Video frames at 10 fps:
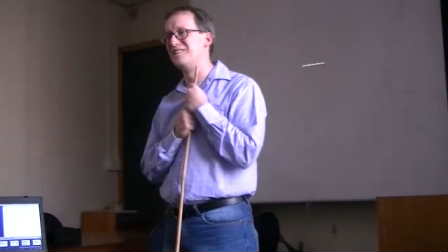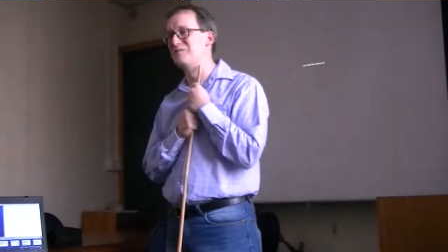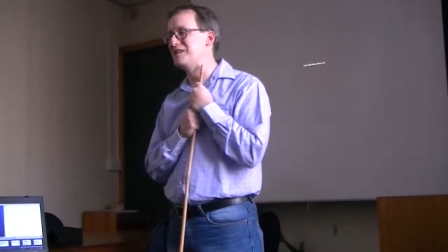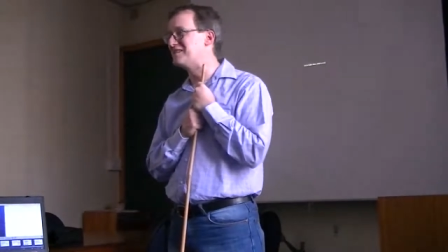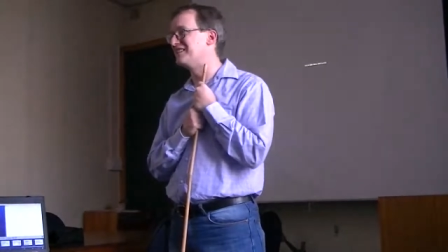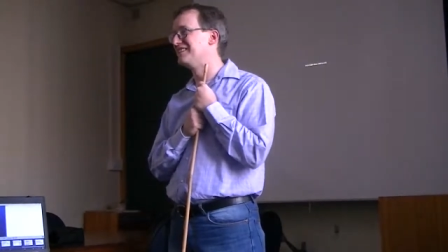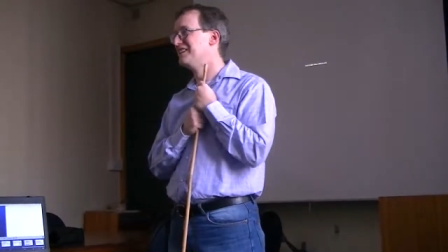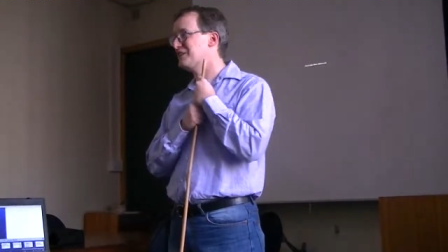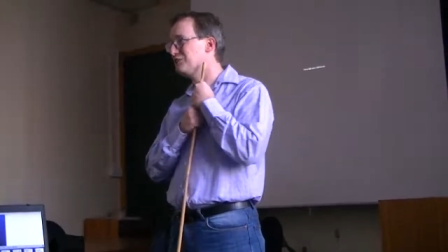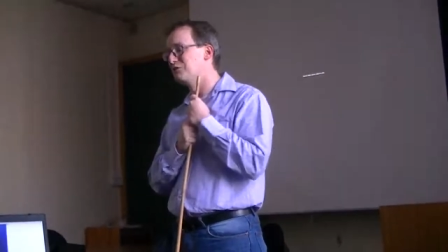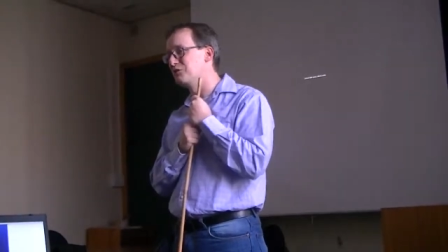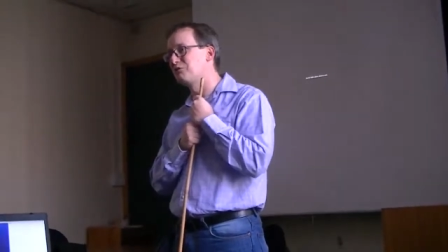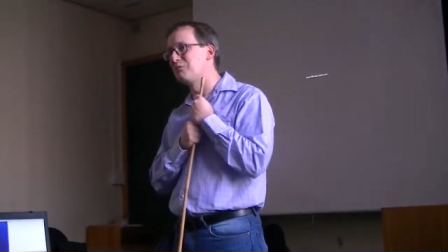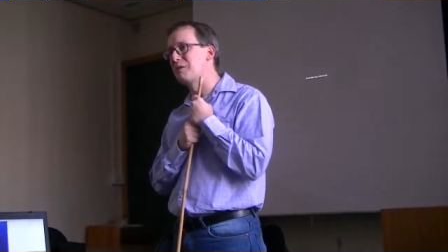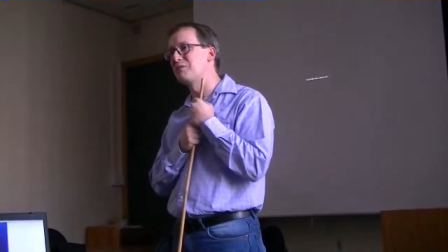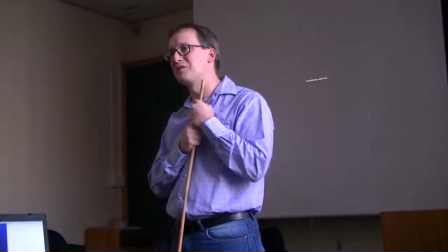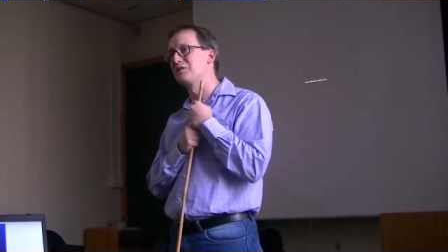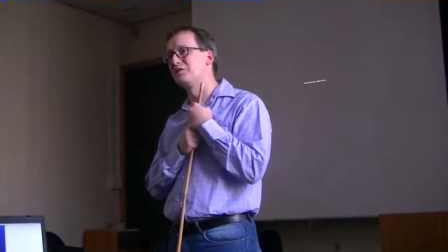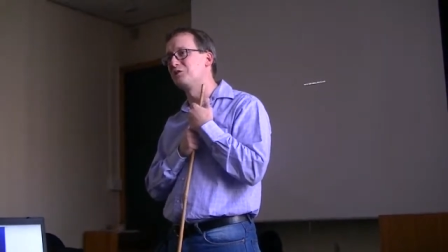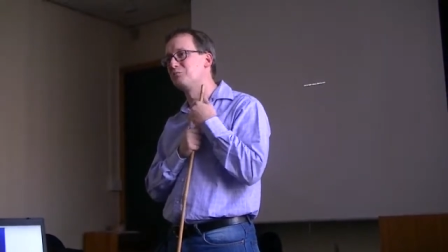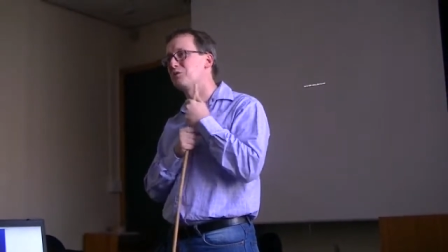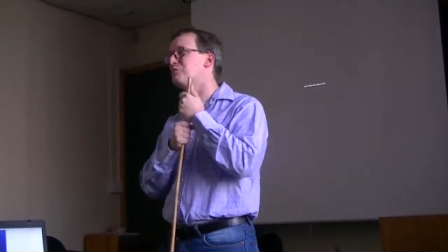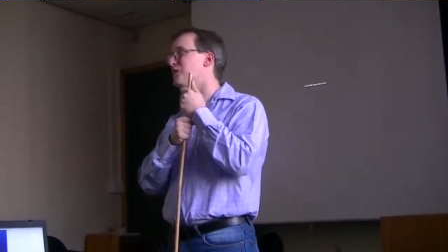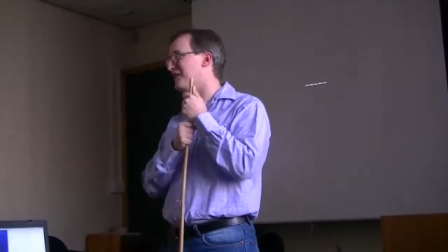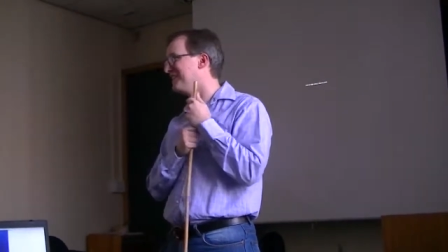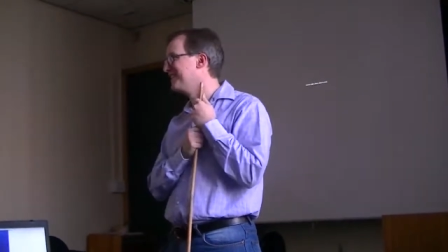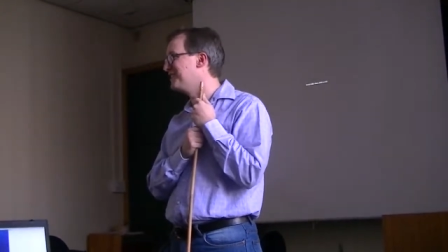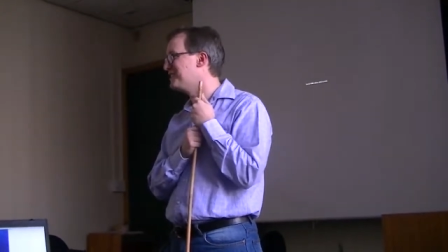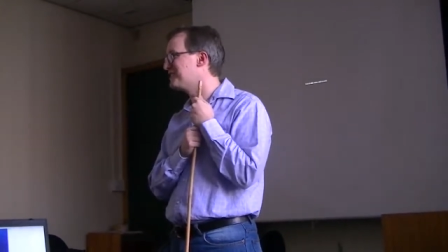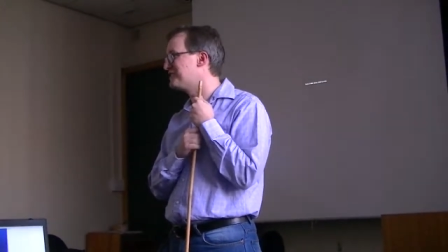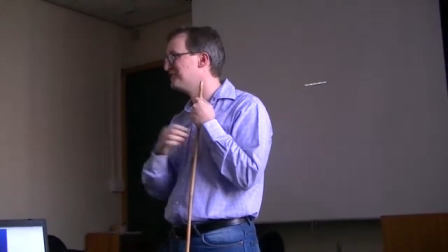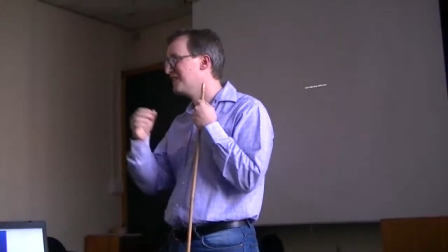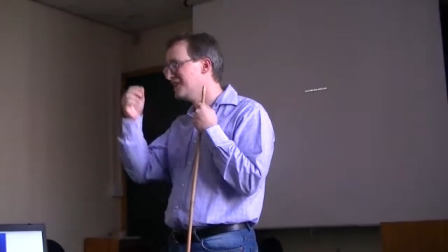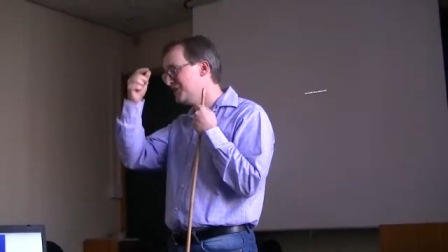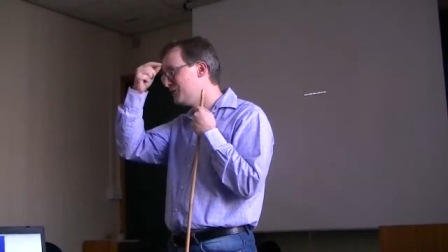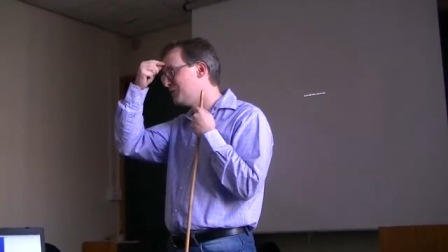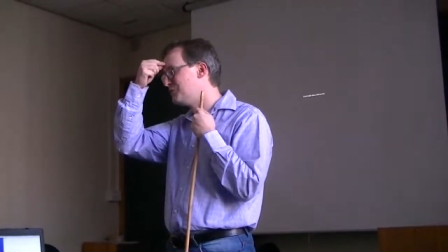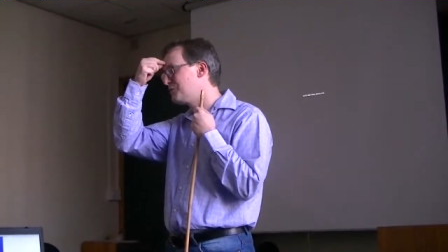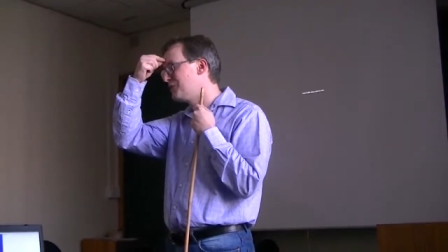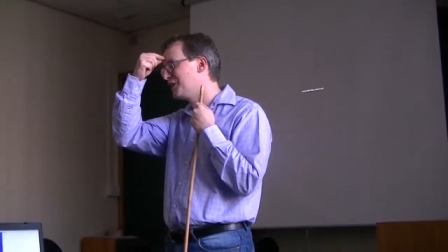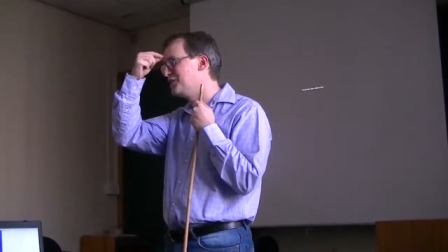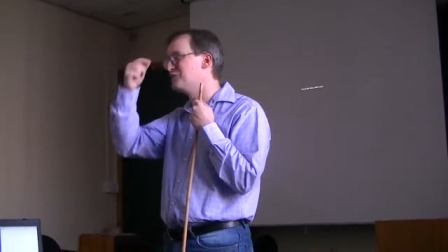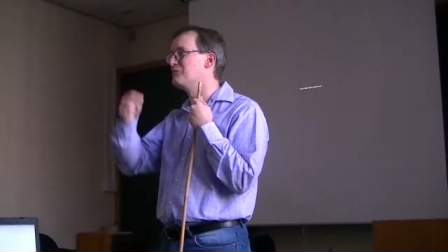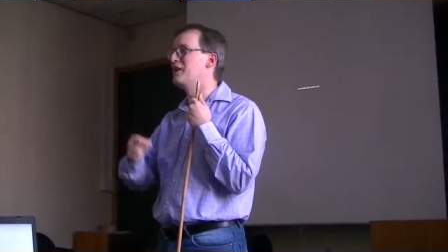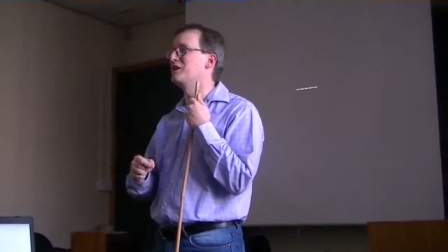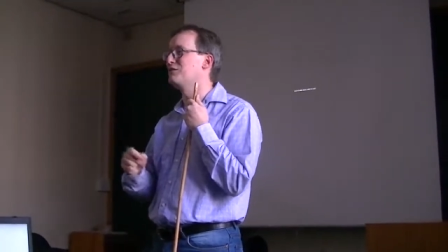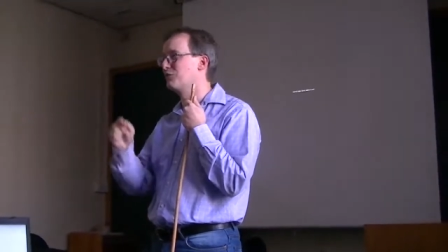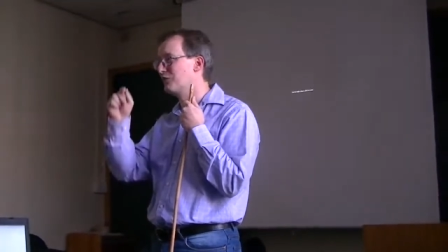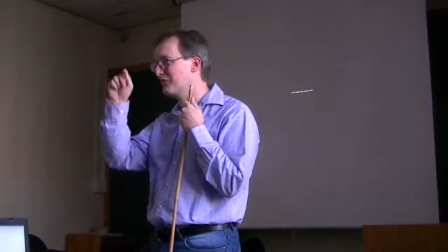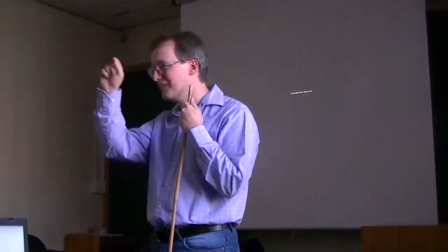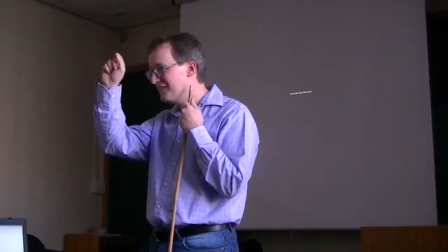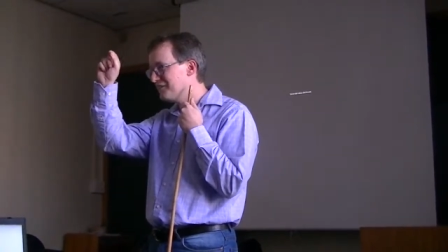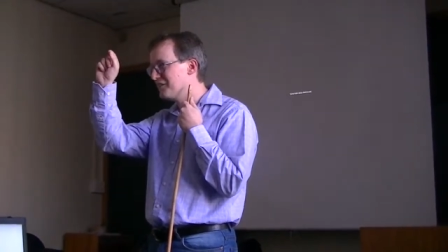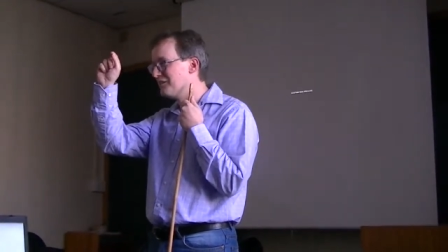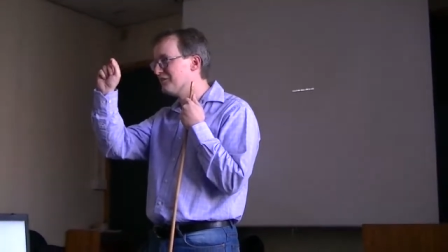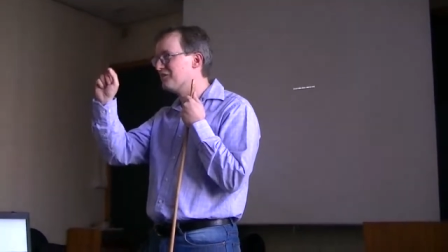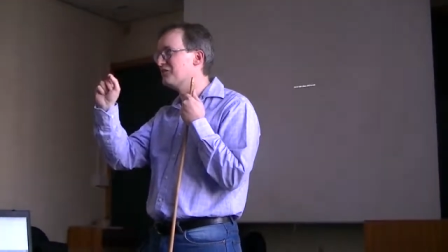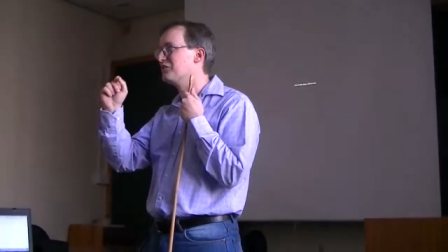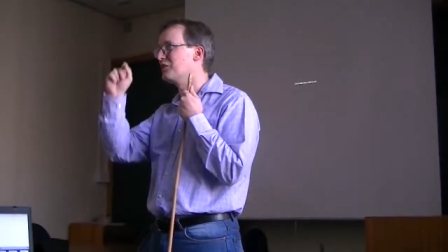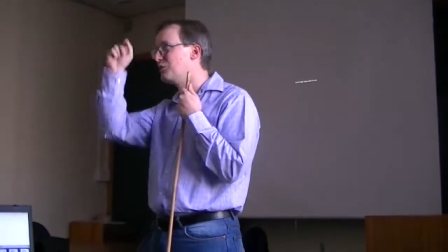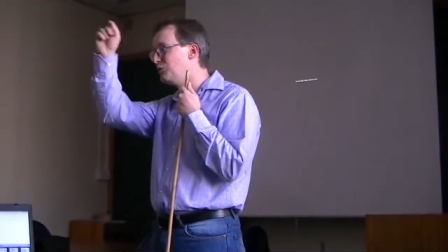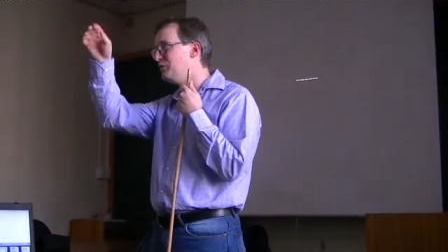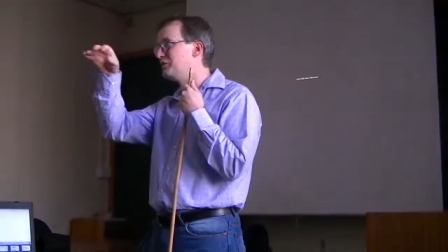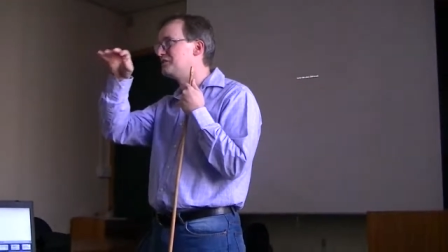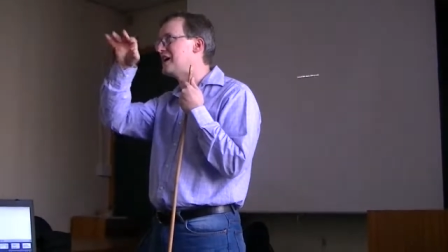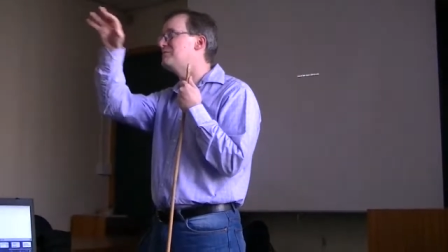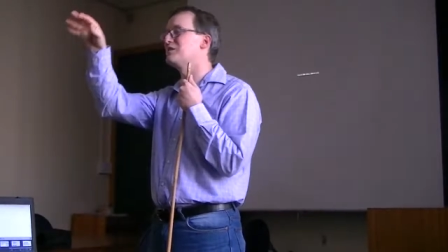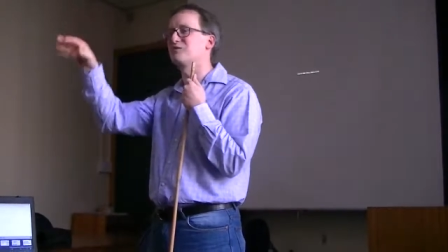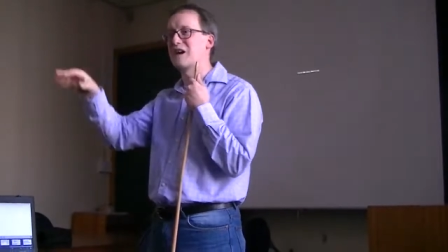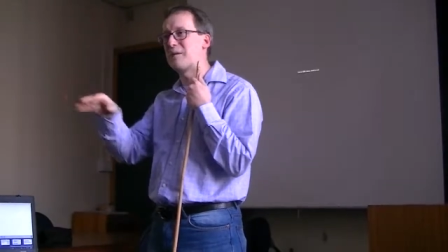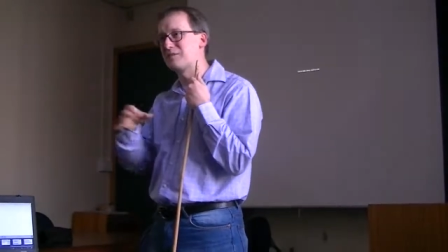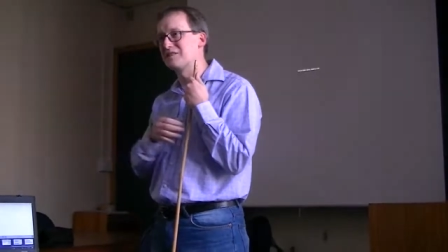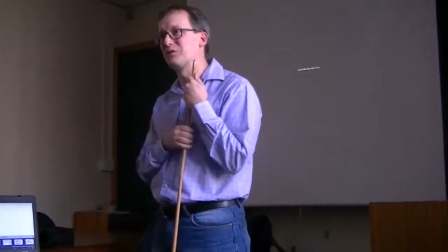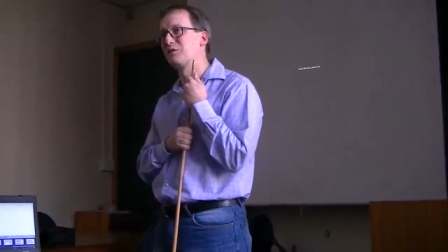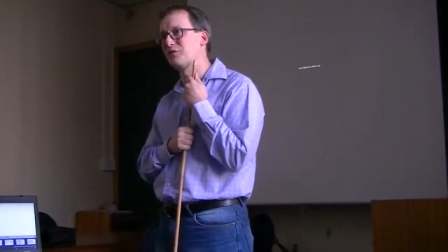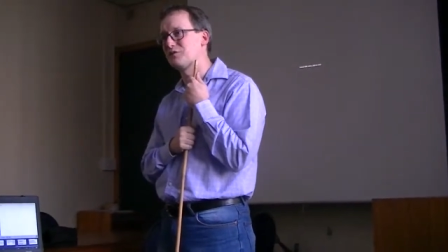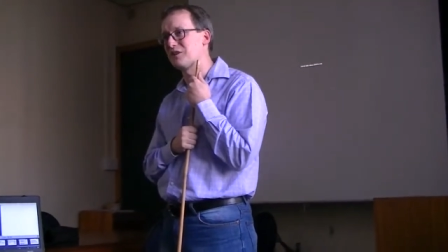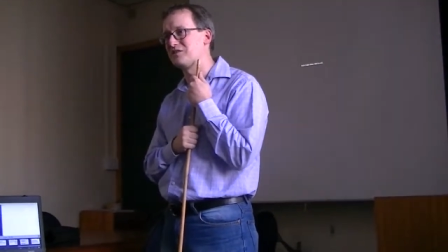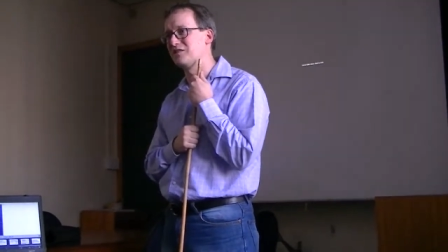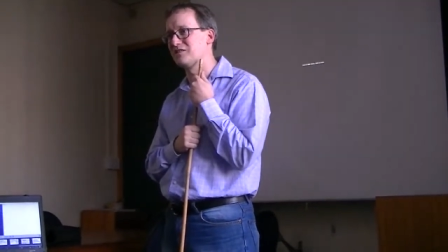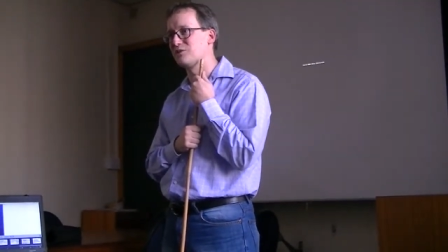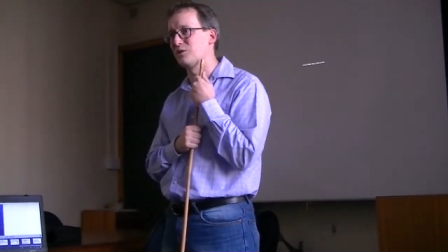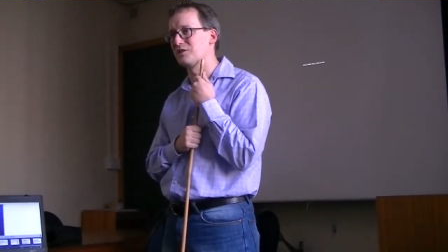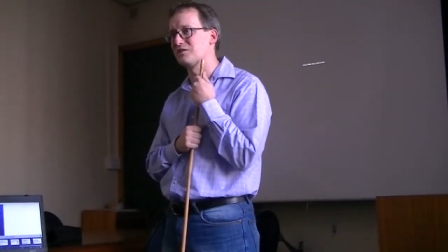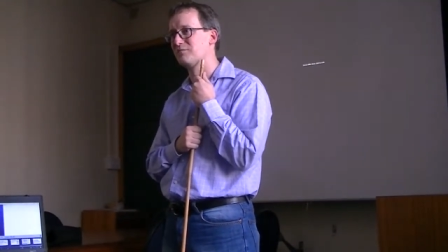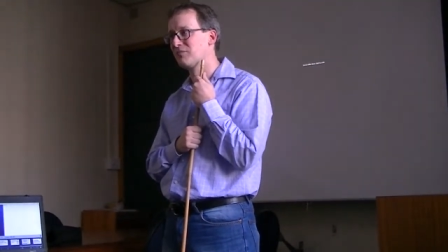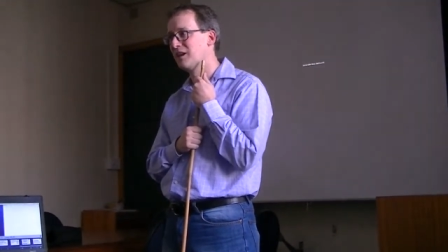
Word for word: It means that you remember that your bookmark, that you have a bookmark in your mind for the types of topics that we've addressed in this course.